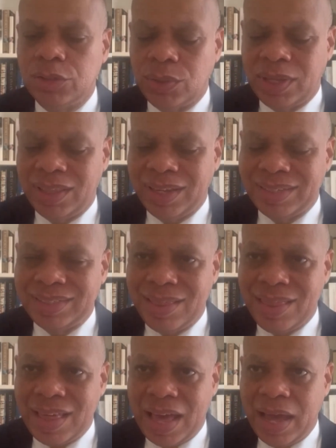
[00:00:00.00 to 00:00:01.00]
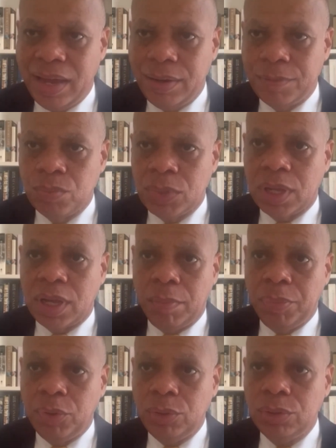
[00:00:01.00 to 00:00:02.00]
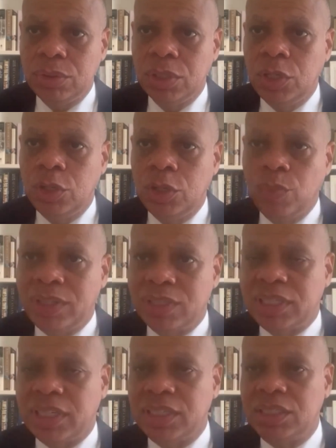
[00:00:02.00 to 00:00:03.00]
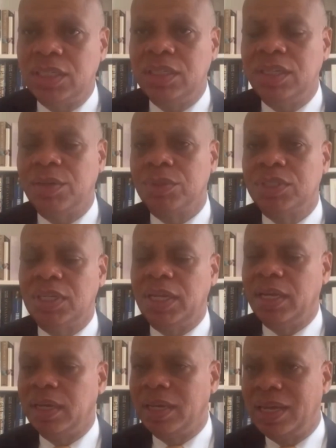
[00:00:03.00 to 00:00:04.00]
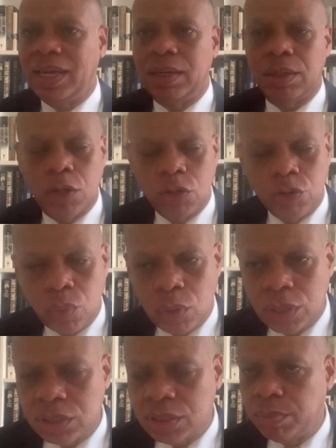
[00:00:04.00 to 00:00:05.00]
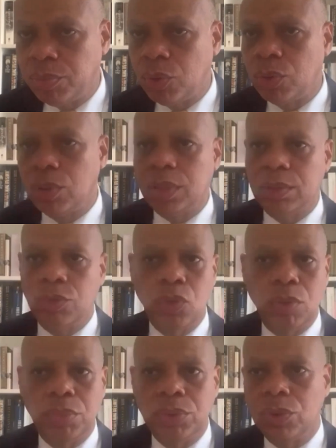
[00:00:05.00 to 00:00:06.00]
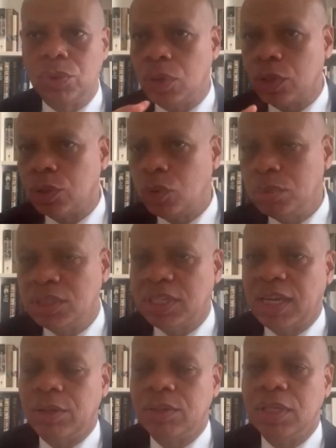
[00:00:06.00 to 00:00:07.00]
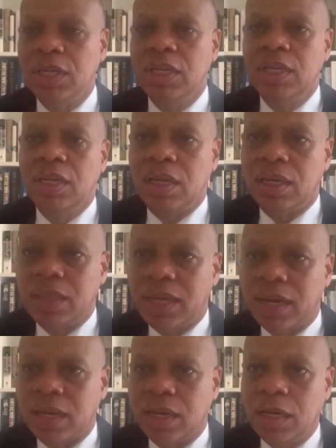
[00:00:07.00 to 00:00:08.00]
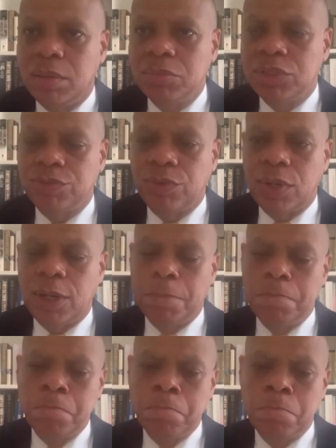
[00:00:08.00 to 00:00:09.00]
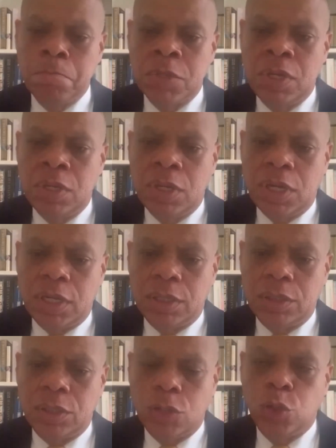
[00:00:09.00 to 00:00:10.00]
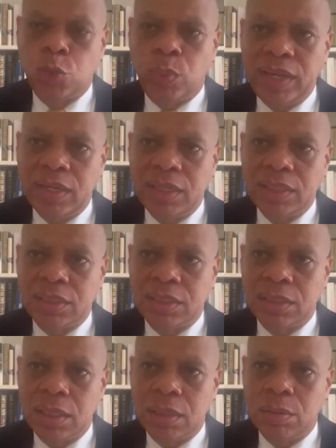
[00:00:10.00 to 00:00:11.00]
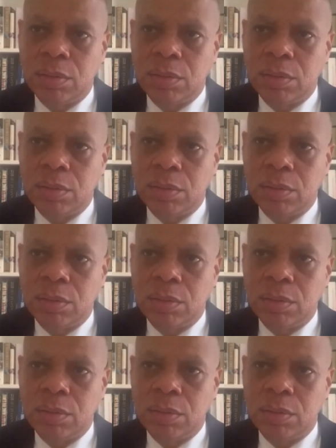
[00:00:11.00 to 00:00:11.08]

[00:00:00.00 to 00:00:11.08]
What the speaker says: So I think it's that coupled with the tension that we're seeing again across the board, global north, global south, that comes from the greatest